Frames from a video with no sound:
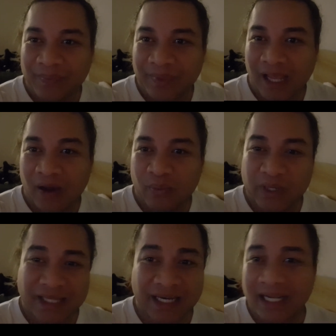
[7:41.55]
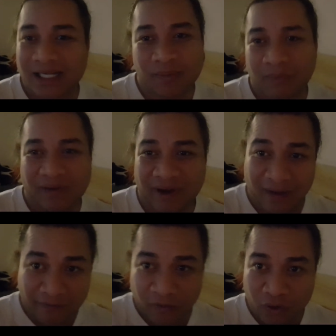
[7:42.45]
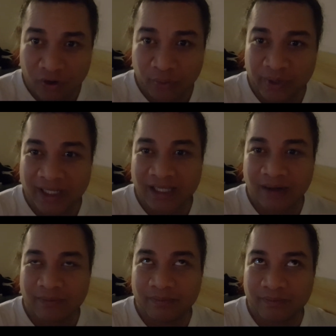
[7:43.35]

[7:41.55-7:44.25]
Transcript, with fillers: Uh, we didn't end up leaving at four. We ended up